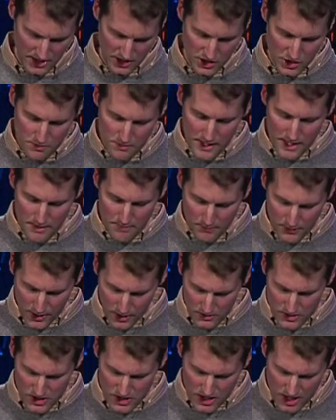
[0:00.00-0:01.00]
You may
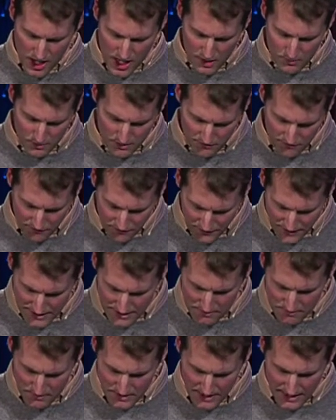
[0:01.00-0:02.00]
approach God with
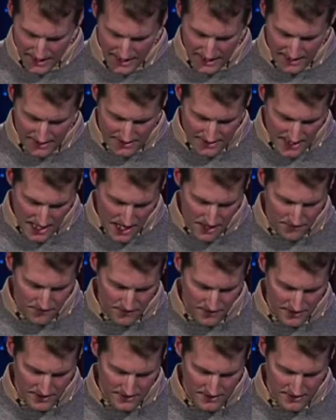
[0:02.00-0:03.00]
freedom and
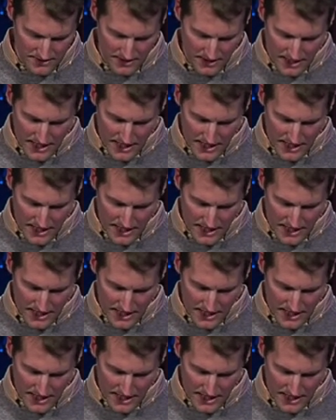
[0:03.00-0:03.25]
confidence,